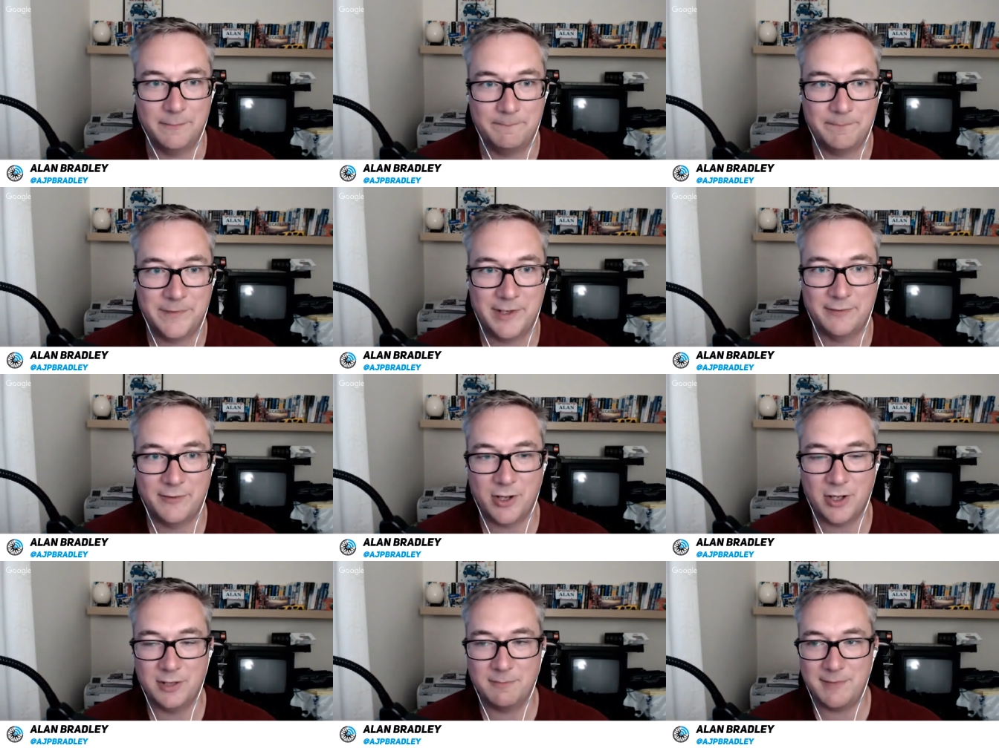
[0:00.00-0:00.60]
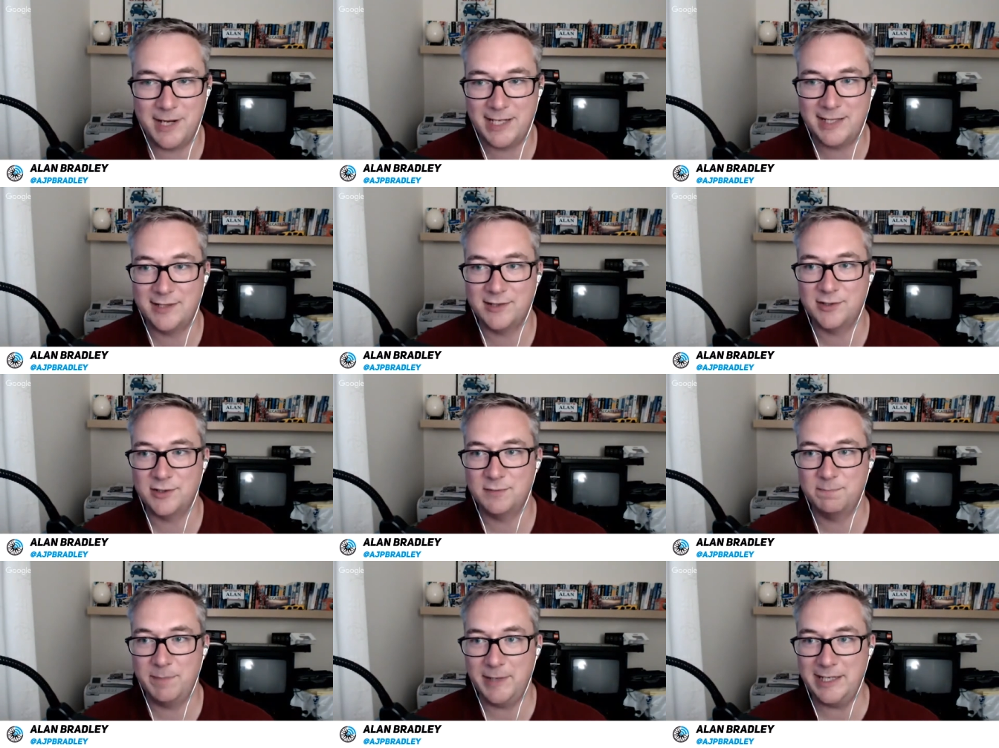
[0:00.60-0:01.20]
They've gone and made the
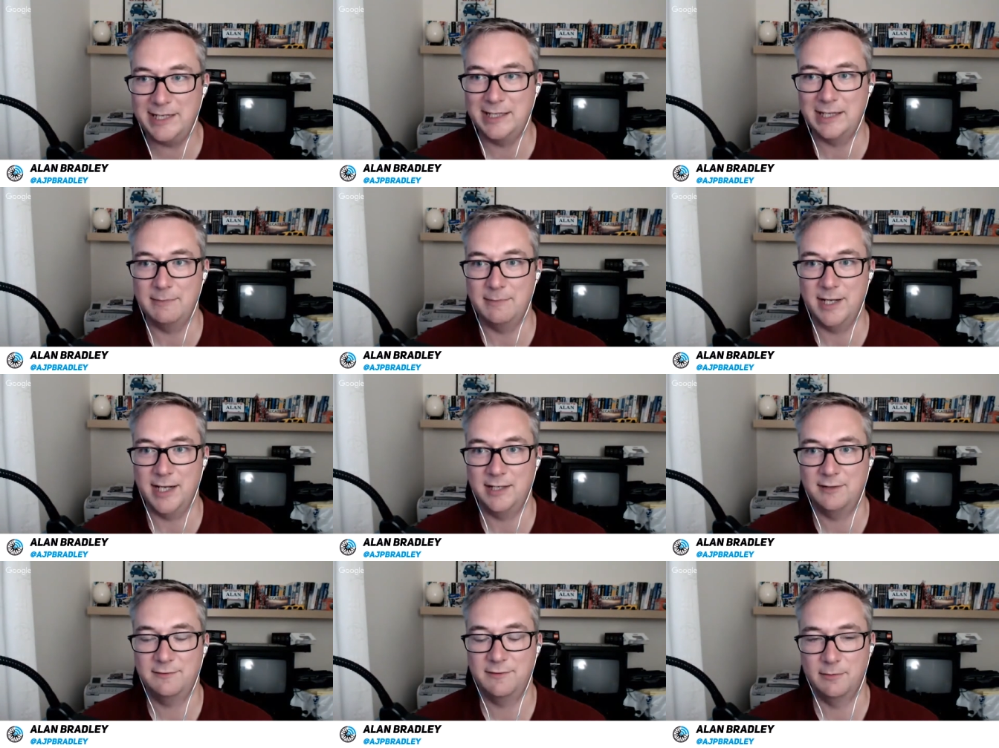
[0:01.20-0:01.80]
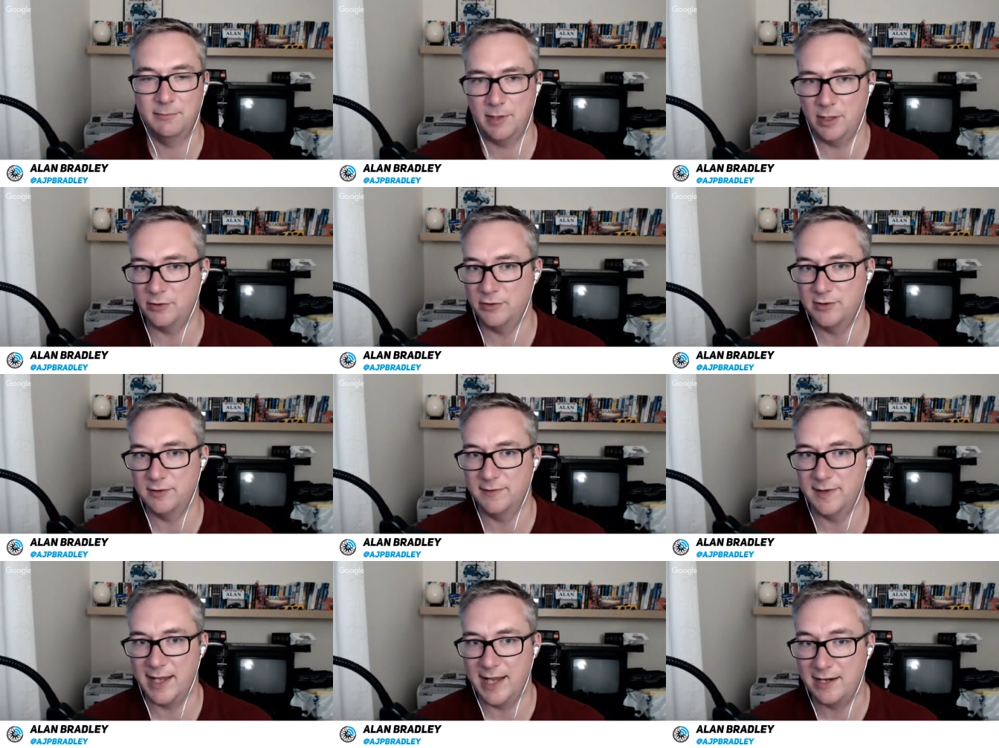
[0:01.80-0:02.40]
speed limit for most
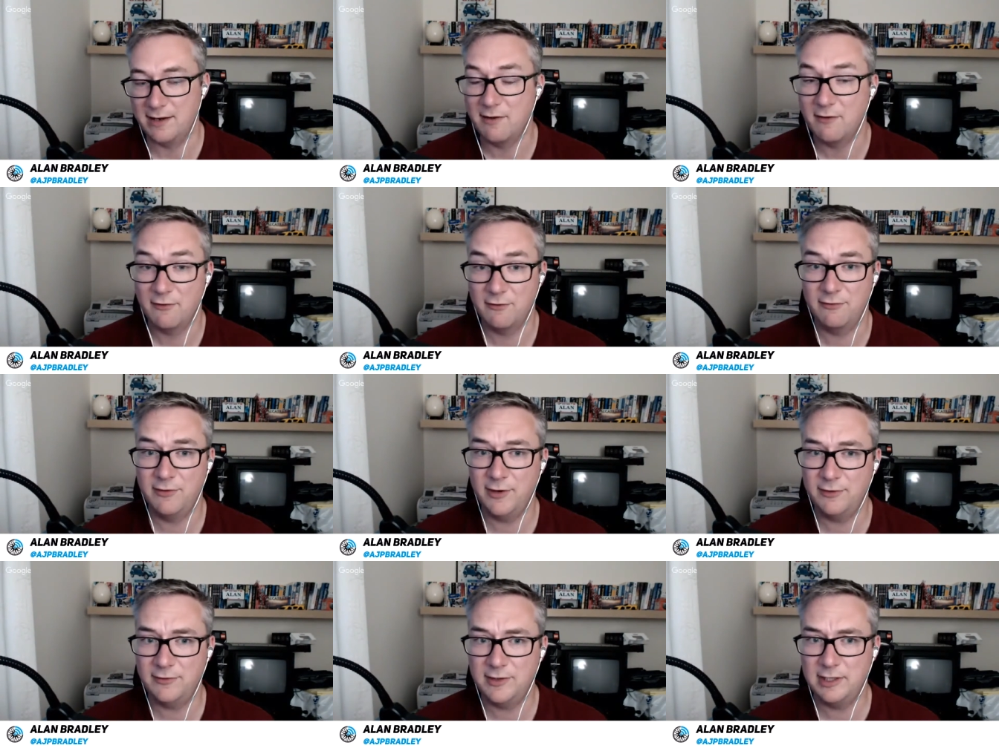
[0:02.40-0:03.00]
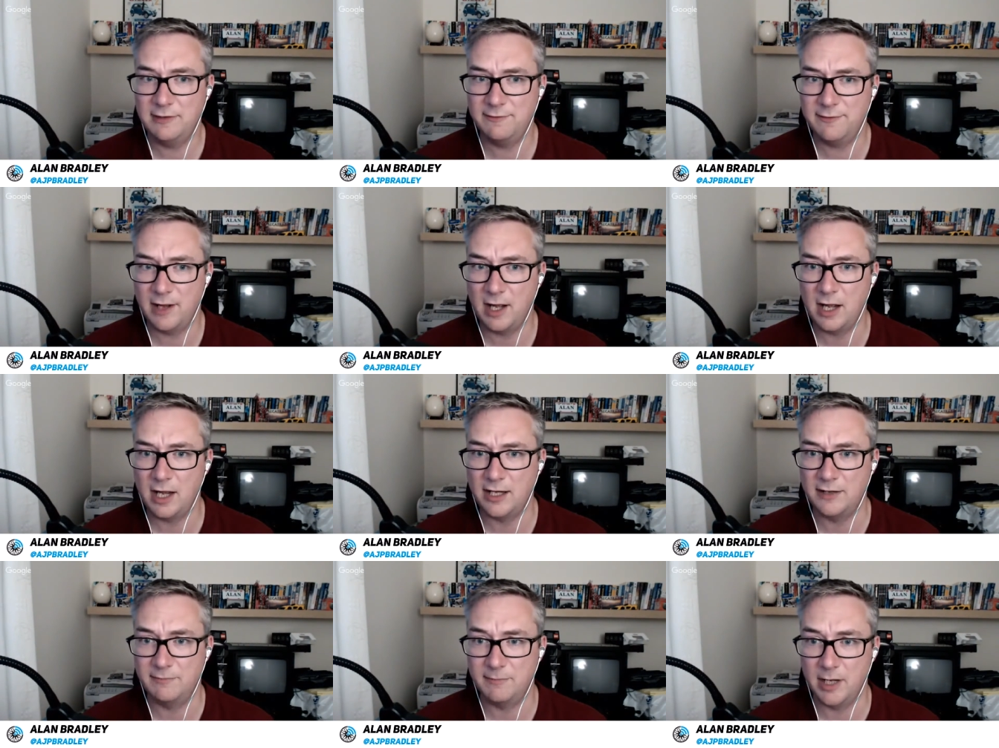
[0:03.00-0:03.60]
of that
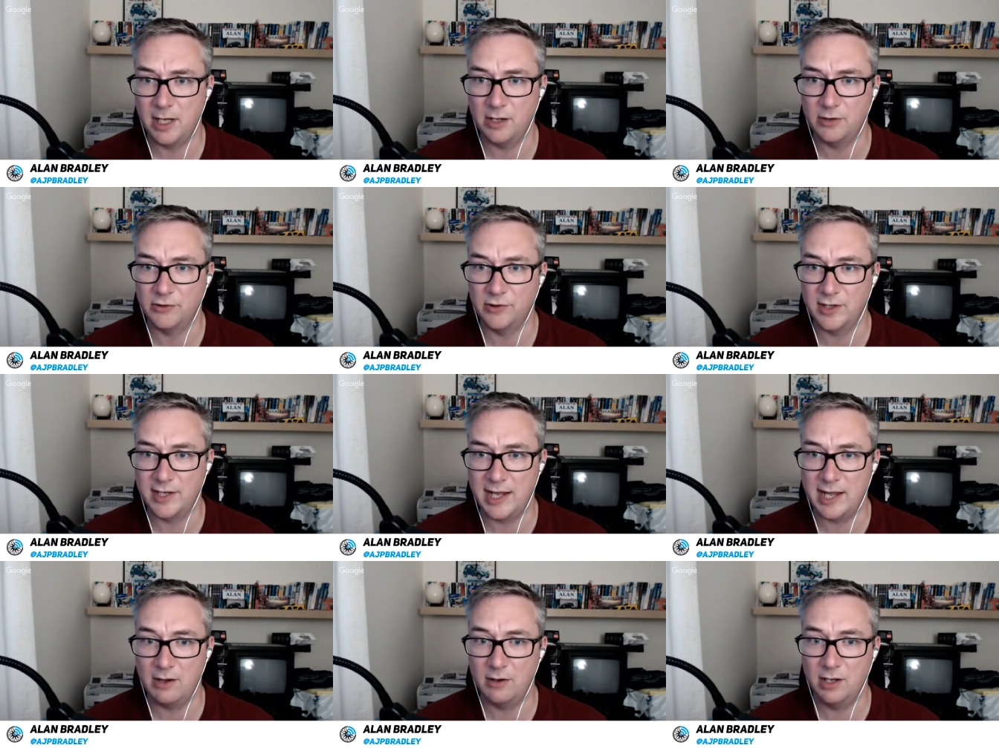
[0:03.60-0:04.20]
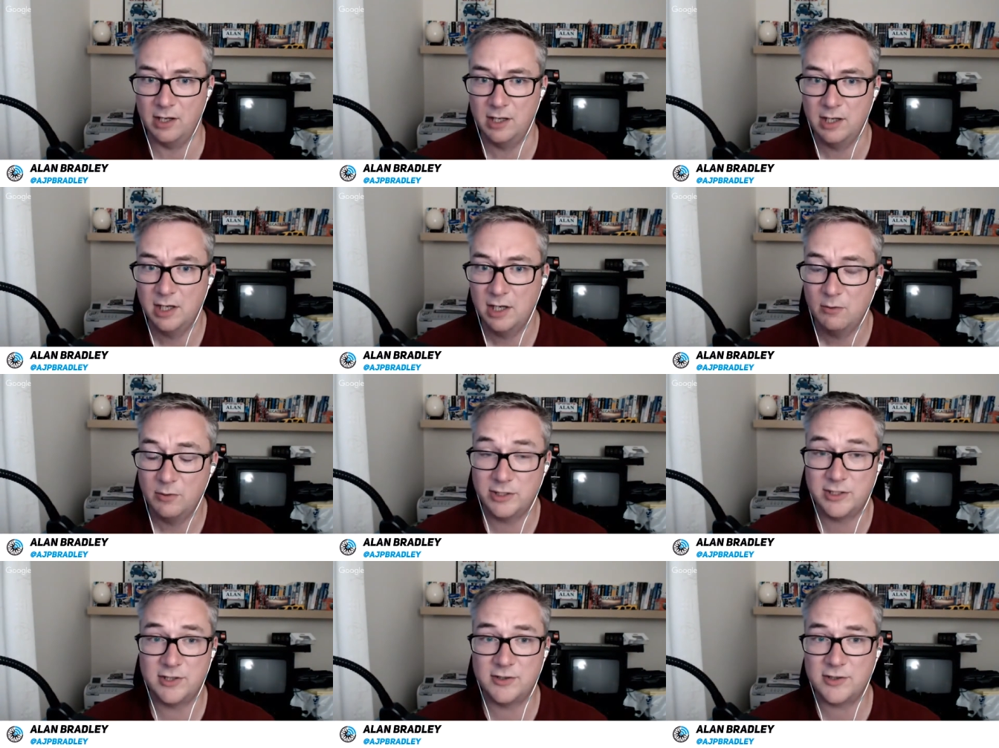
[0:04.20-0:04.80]
55 miles an hour,
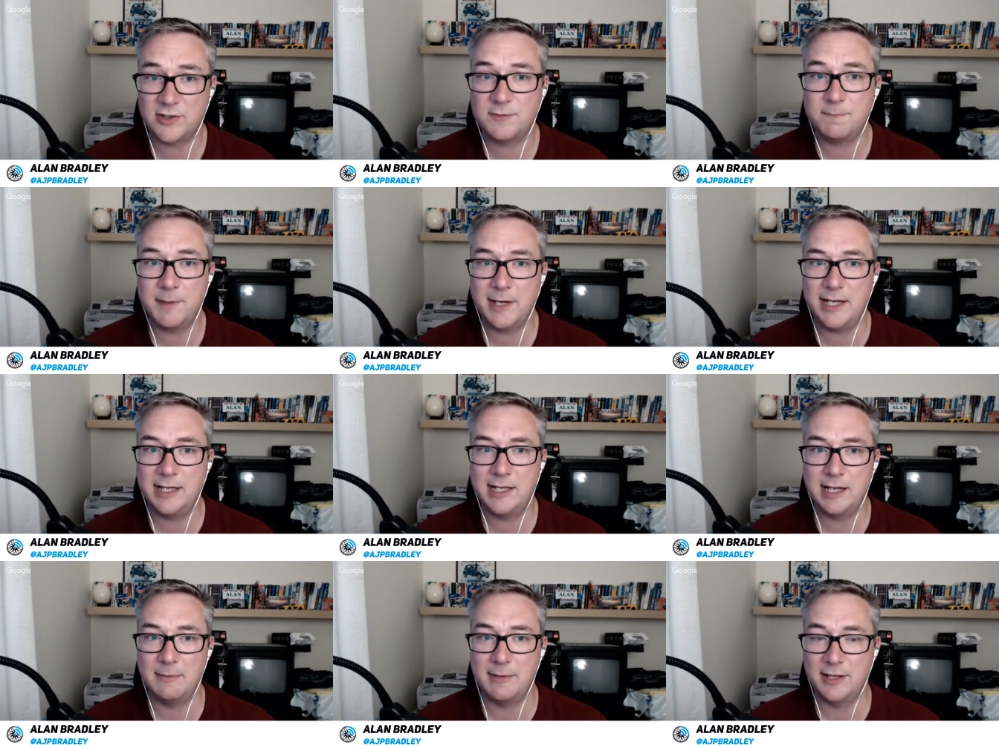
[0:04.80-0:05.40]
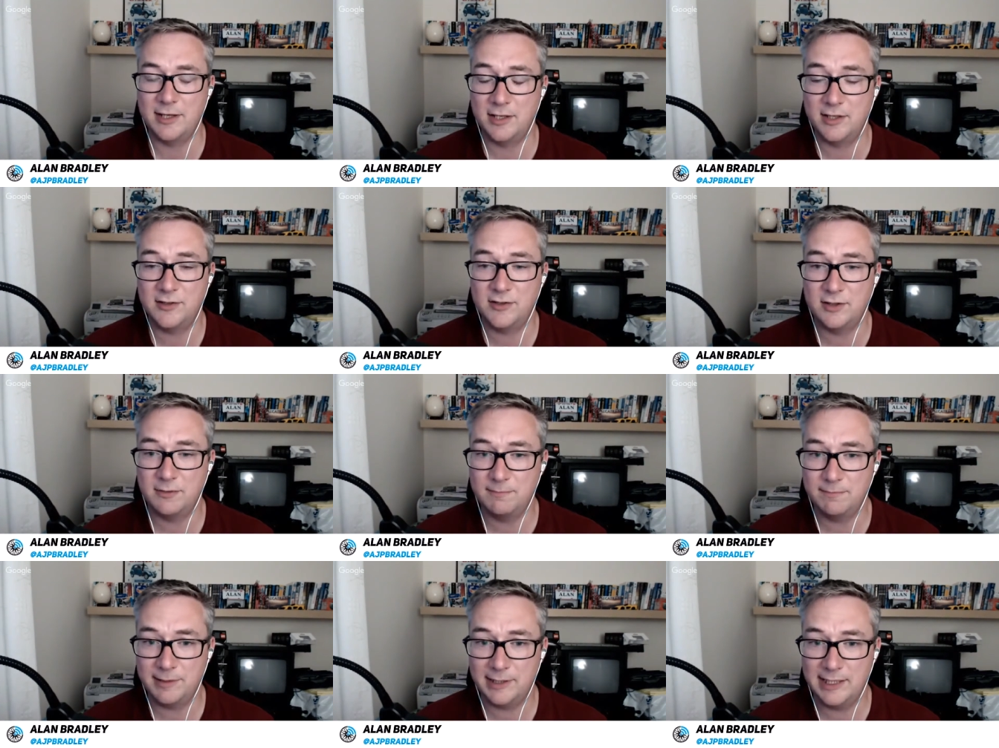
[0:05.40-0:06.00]
which is a speed limit that is
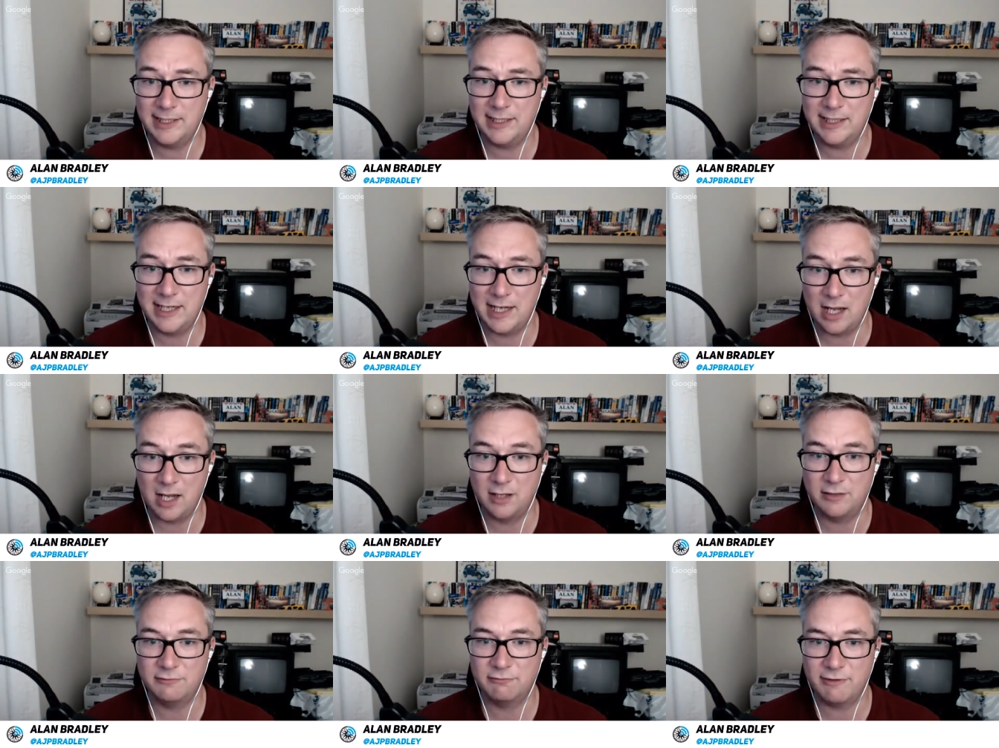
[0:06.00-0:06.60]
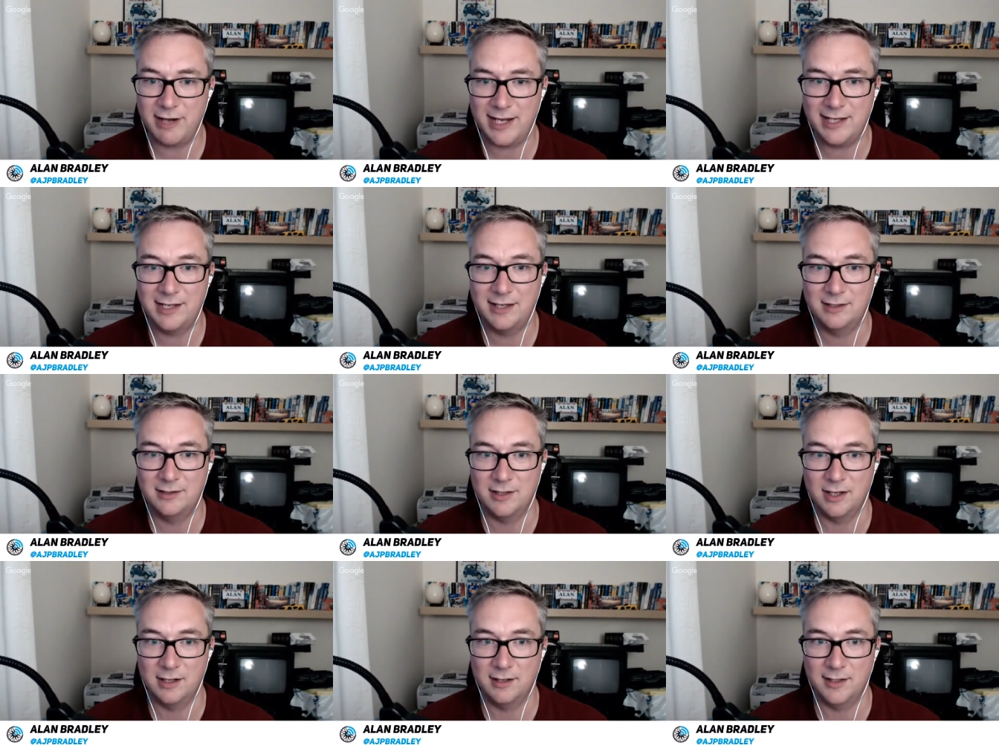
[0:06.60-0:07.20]
completely
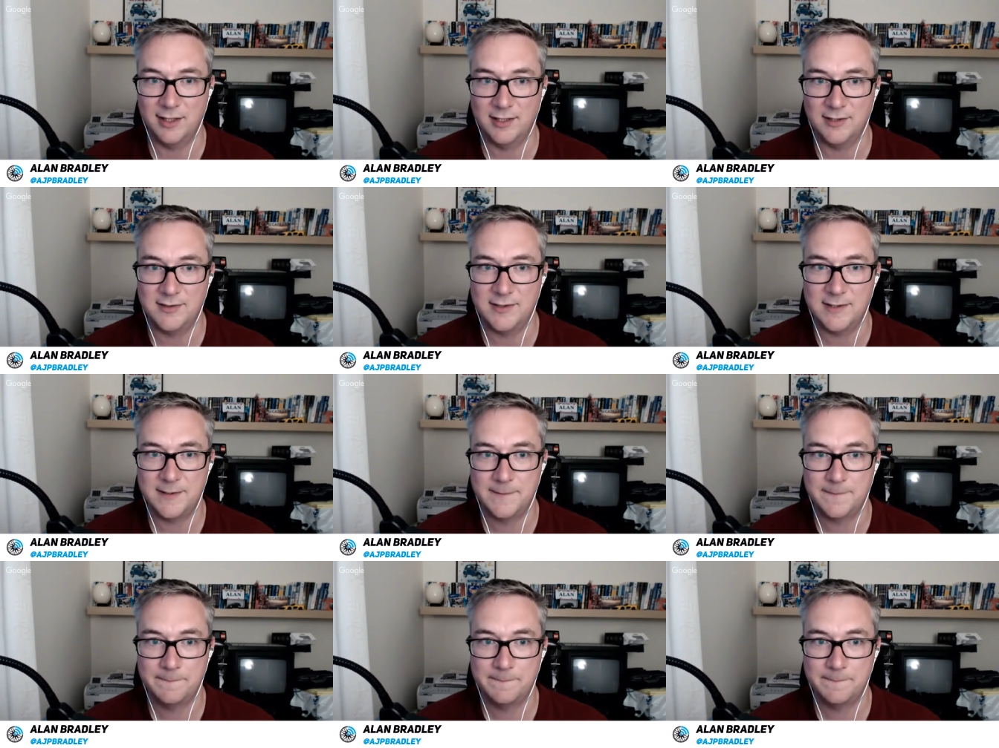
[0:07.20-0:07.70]
unrecognized